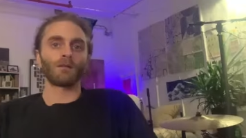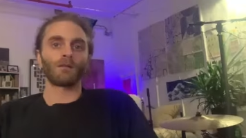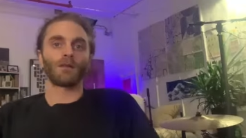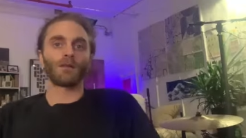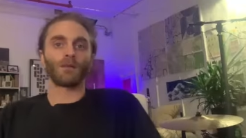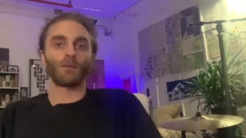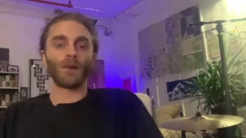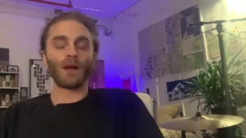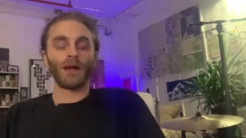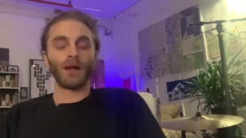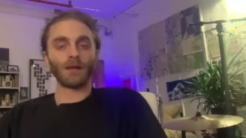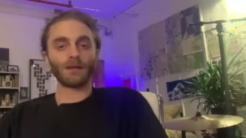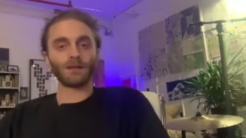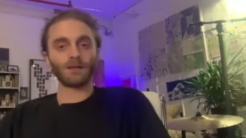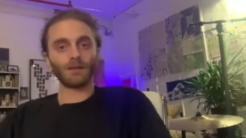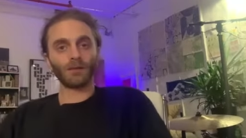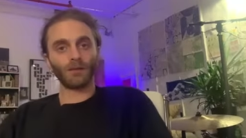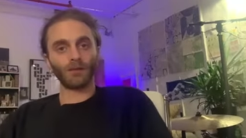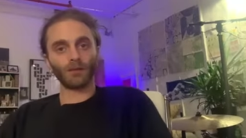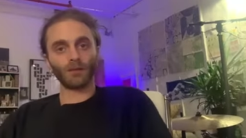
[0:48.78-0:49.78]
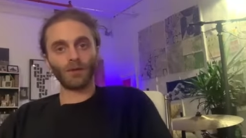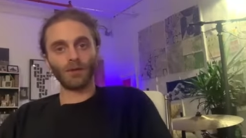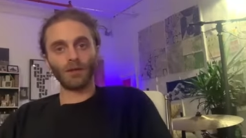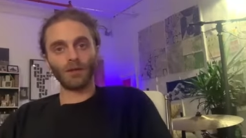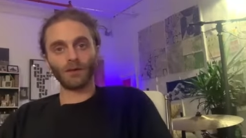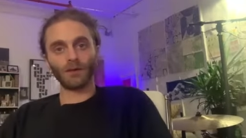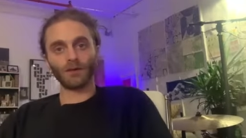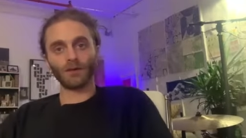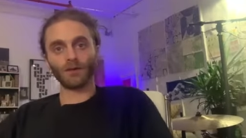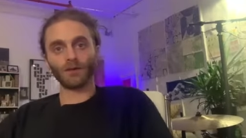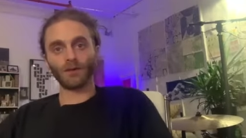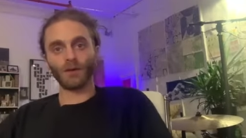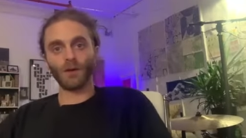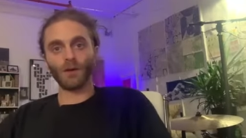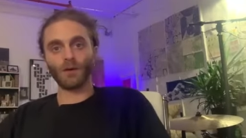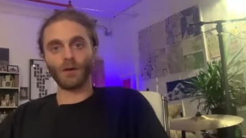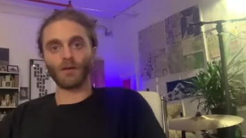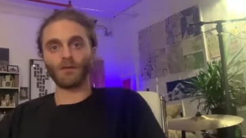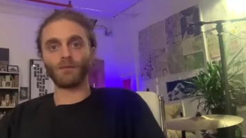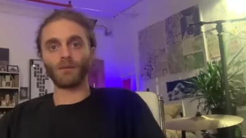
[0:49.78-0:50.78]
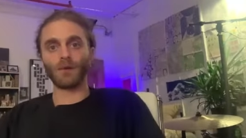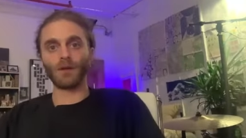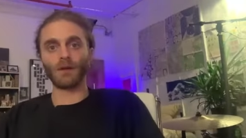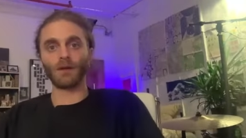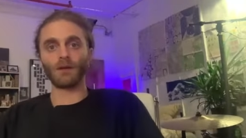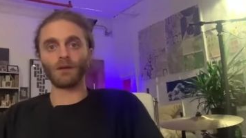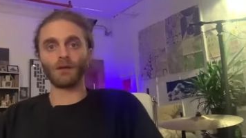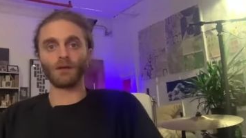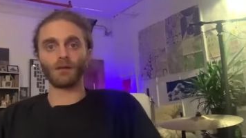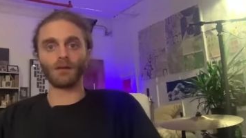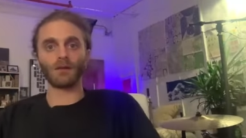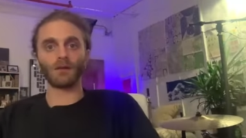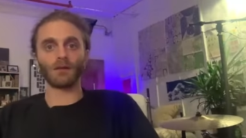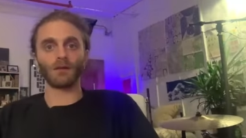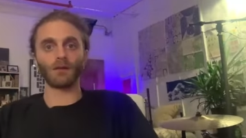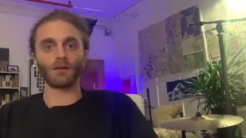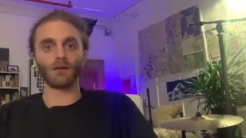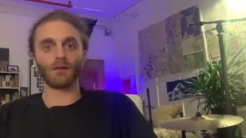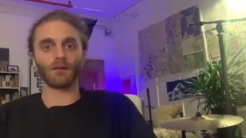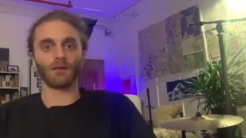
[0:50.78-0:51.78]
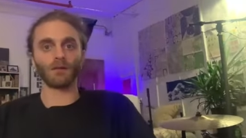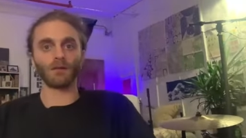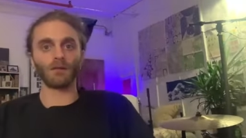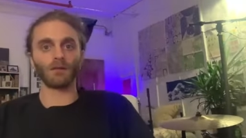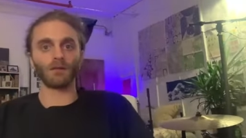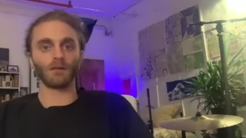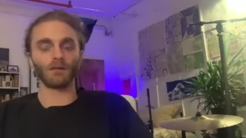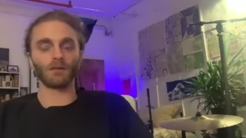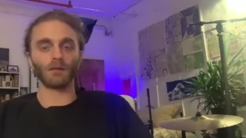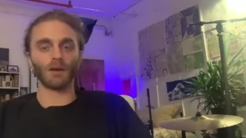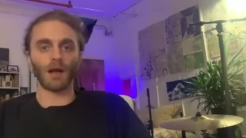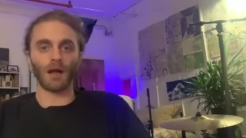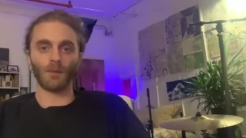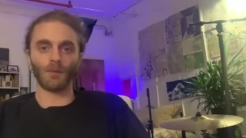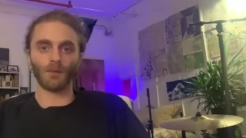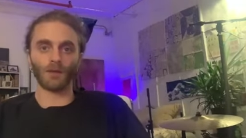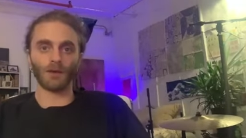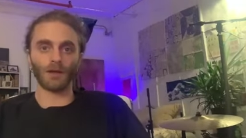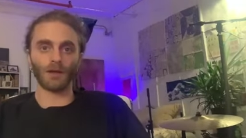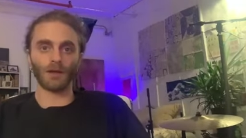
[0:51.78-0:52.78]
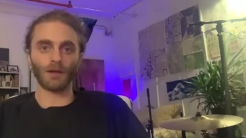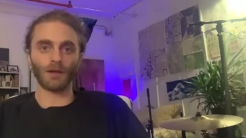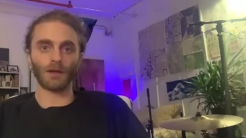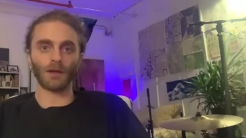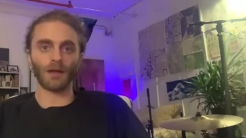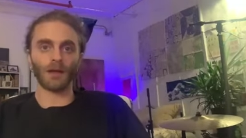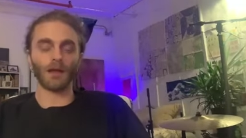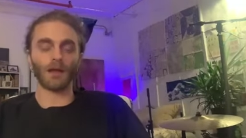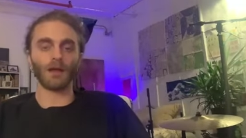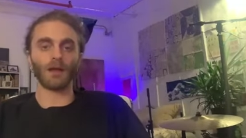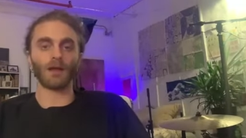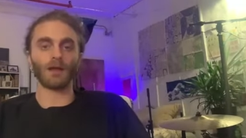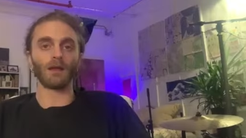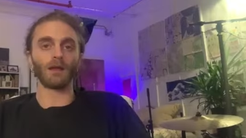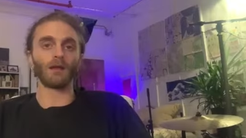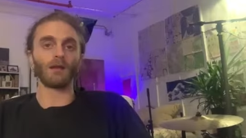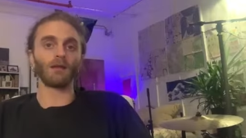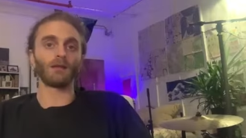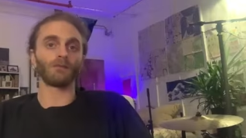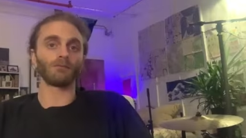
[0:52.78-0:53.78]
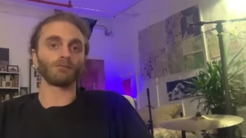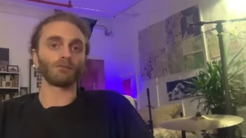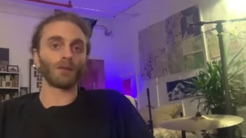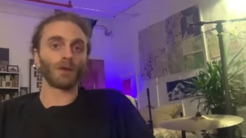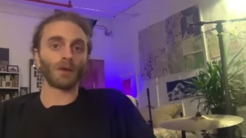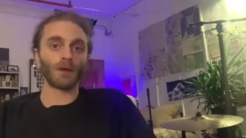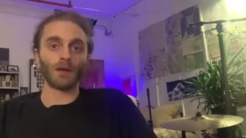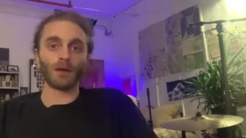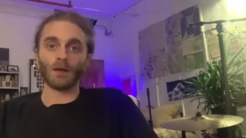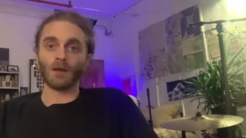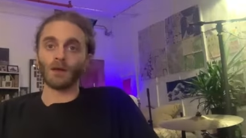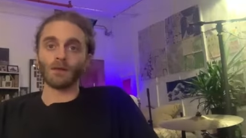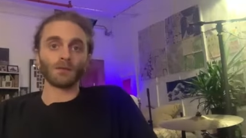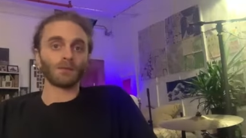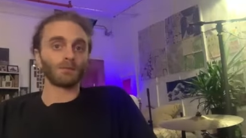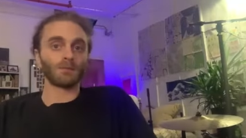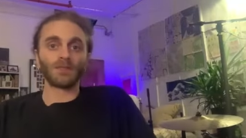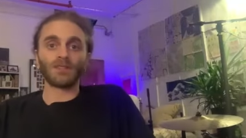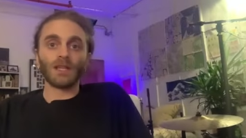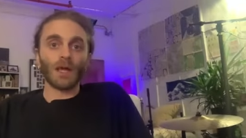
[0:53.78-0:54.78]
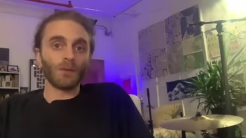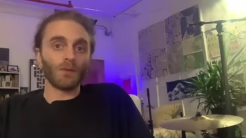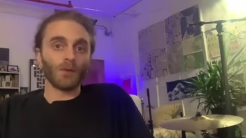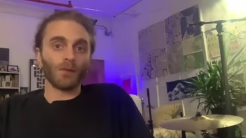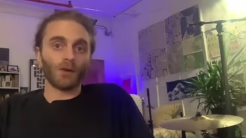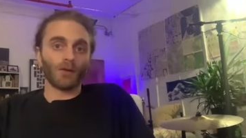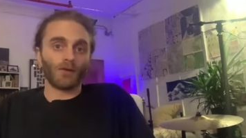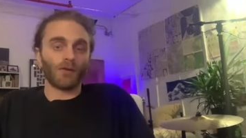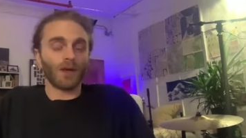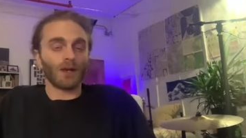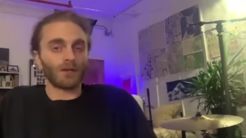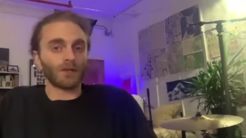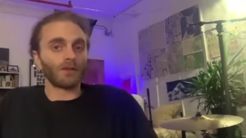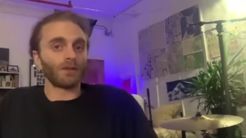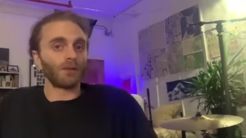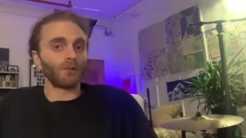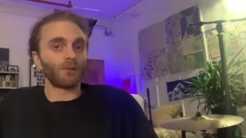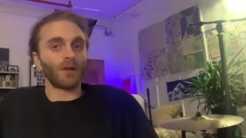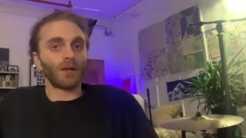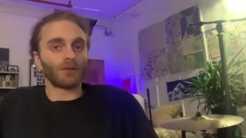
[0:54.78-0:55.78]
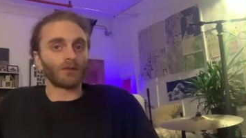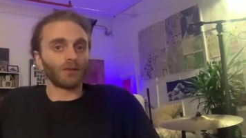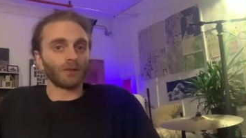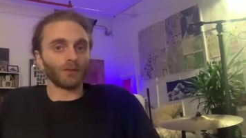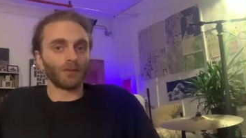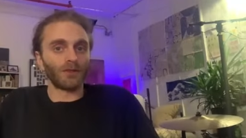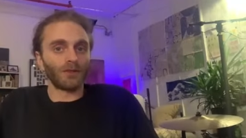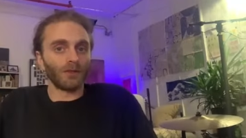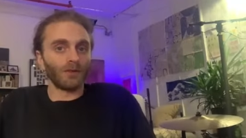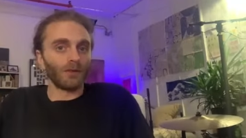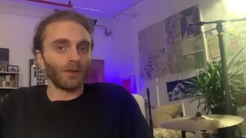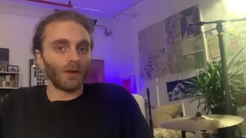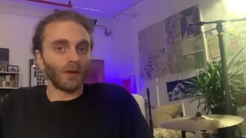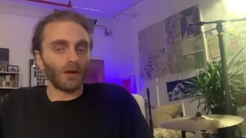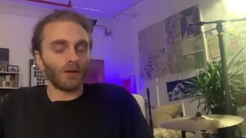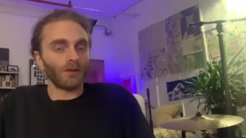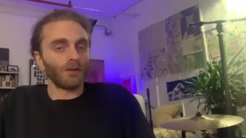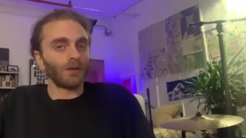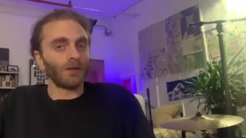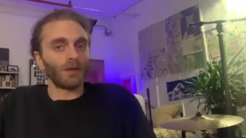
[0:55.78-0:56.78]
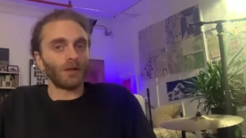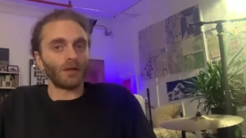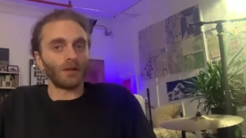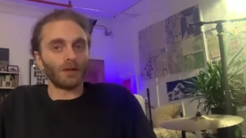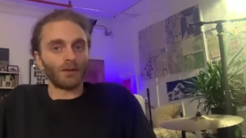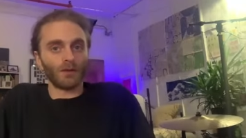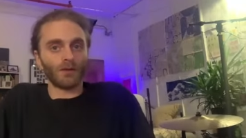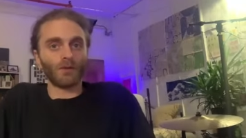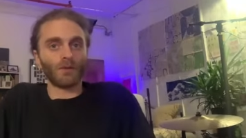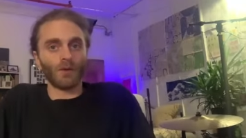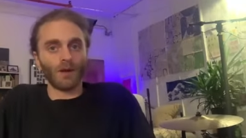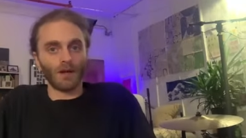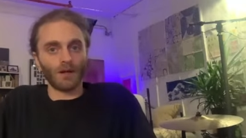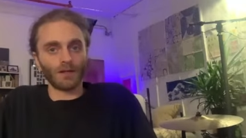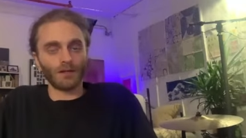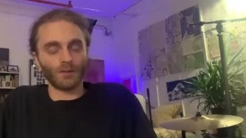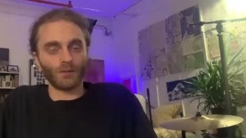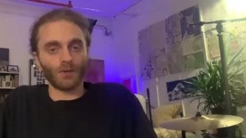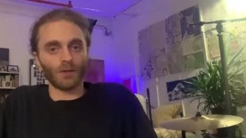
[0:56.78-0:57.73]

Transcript: For the past three years or so, I've been operating a semi-professional bedroom studio here in Gowanus,